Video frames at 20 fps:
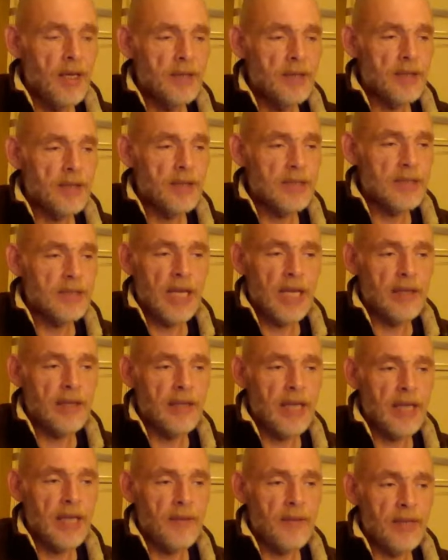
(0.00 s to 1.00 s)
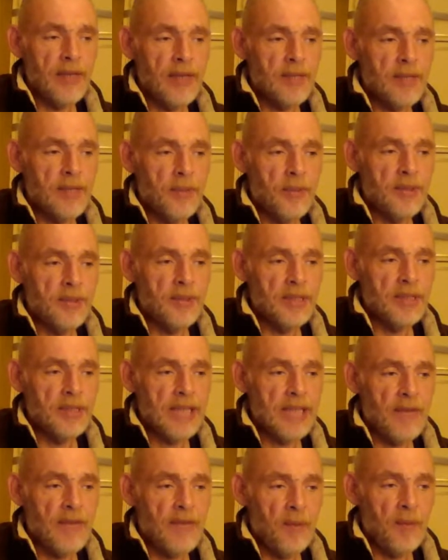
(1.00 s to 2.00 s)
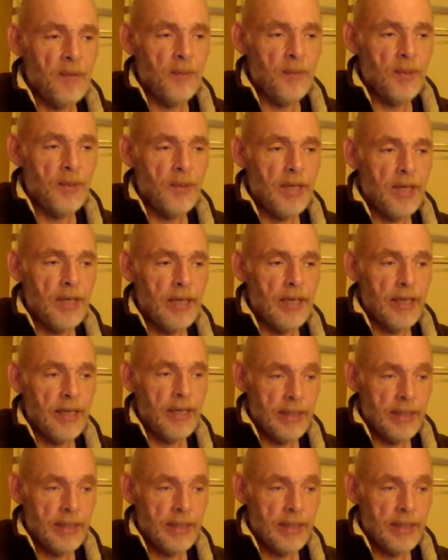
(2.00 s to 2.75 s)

just gave went kaput. Just gave up one day,